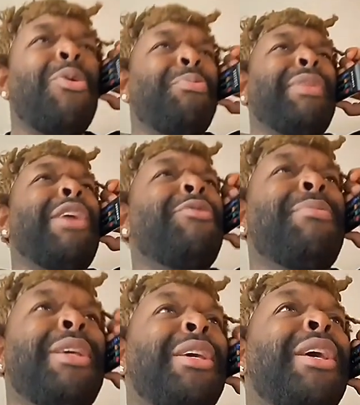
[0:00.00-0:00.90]
Don't play with
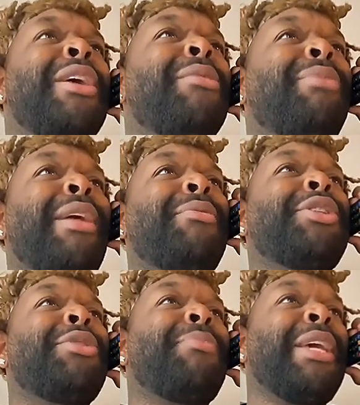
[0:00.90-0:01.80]
me. Play
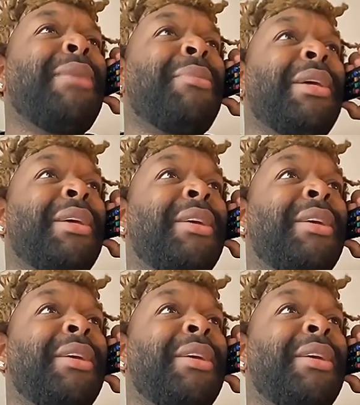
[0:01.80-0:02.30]
with your mammy.